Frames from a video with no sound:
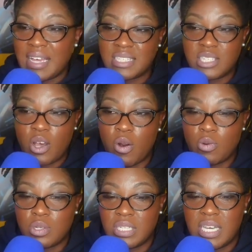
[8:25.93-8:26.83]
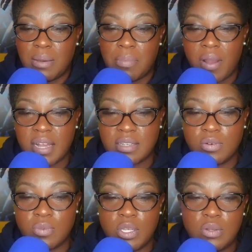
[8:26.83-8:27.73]
That's totally
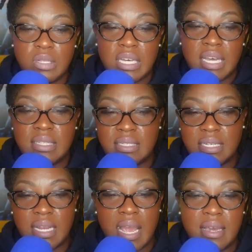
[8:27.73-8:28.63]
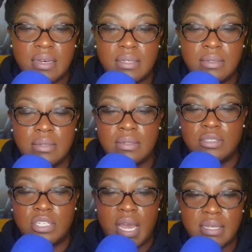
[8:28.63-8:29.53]
impractical when you look at the Danae
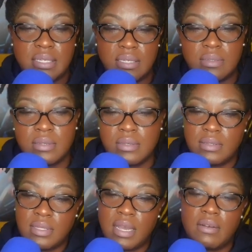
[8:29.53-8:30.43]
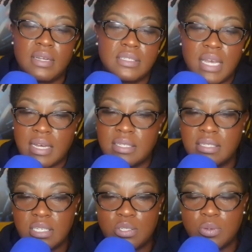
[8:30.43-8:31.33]
Jackson, Derrick
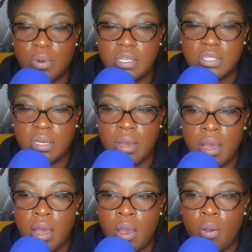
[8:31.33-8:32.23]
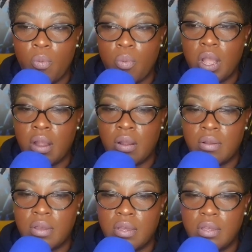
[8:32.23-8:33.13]
Jackson situation,
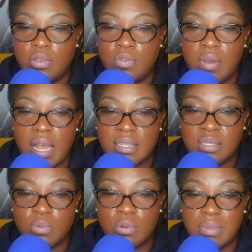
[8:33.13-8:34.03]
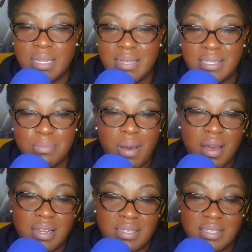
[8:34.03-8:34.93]
where you got this woman that's
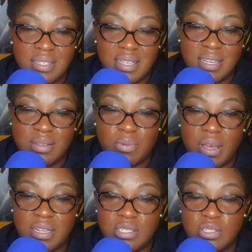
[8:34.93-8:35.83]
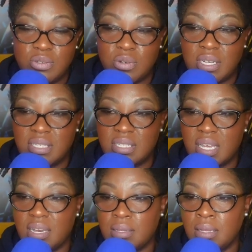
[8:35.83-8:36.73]
modest in the way that she
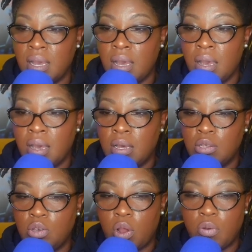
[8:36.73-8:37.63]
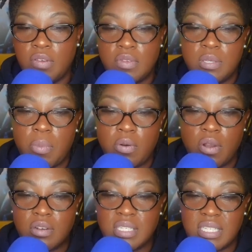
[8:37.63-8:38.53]
dressed and, you know, even
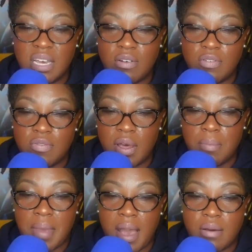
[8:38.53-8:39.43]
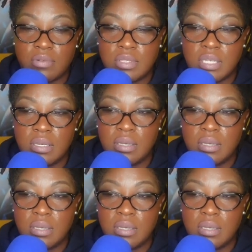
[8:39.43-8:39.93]
spoke herself about